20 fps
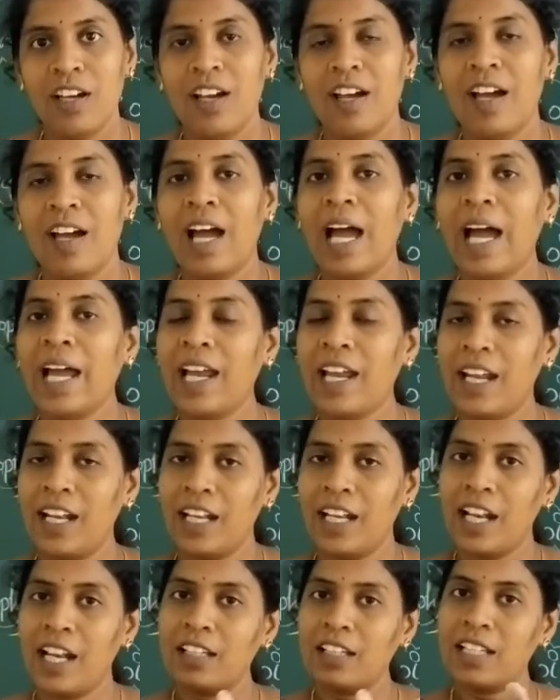
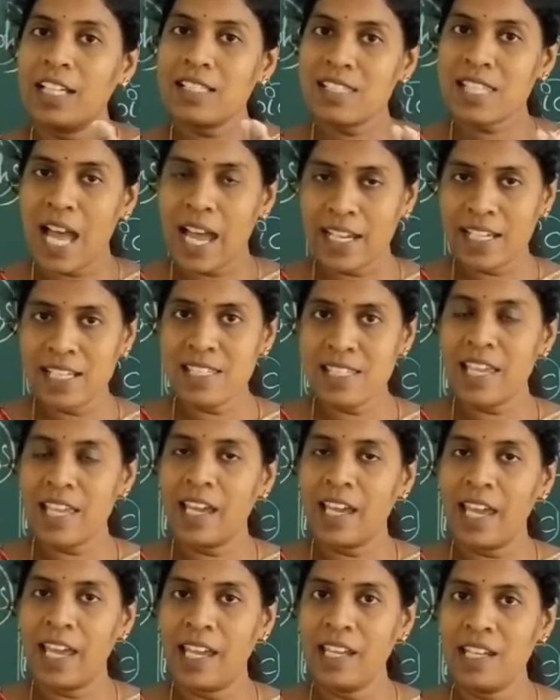and the science
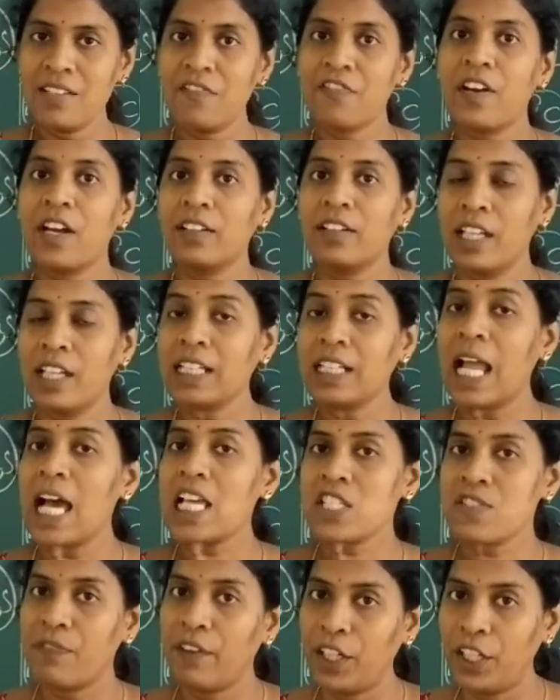again further
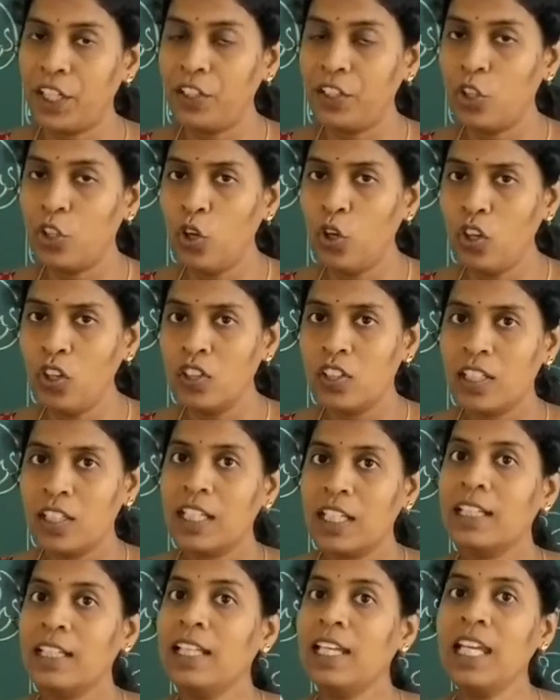classified into
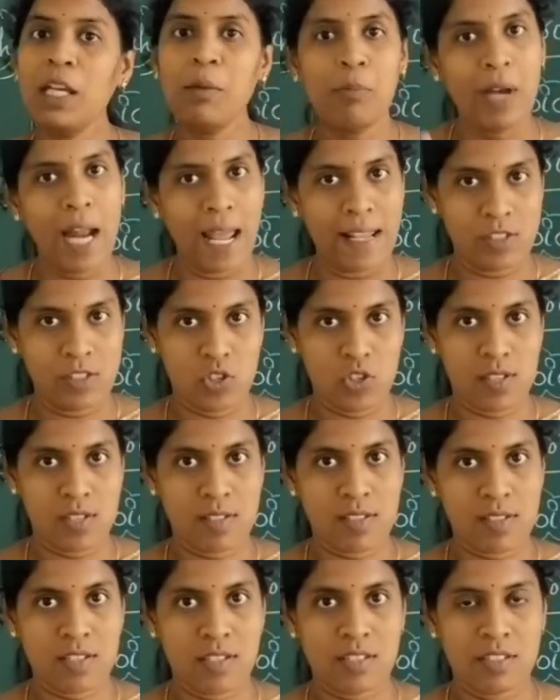3
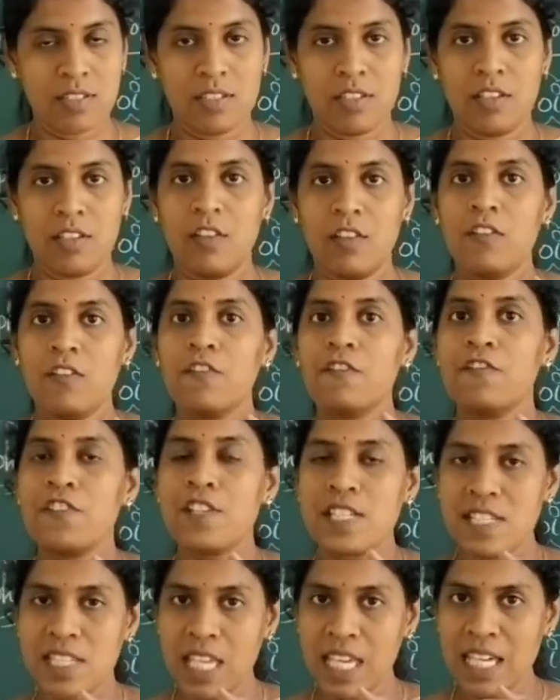branches:
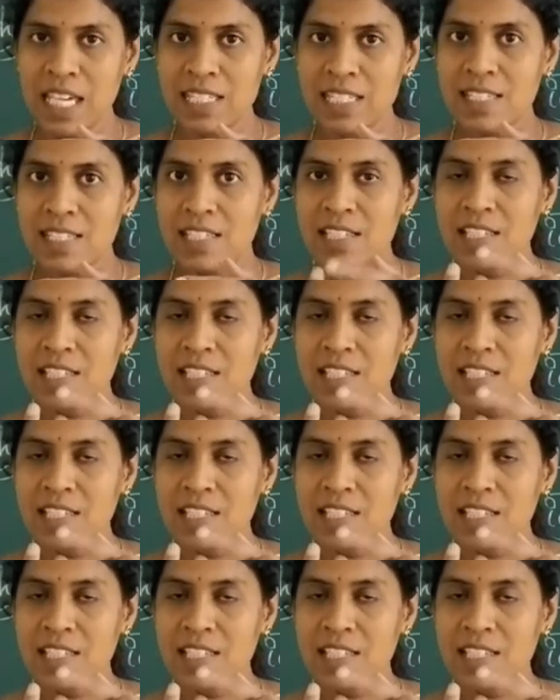physics,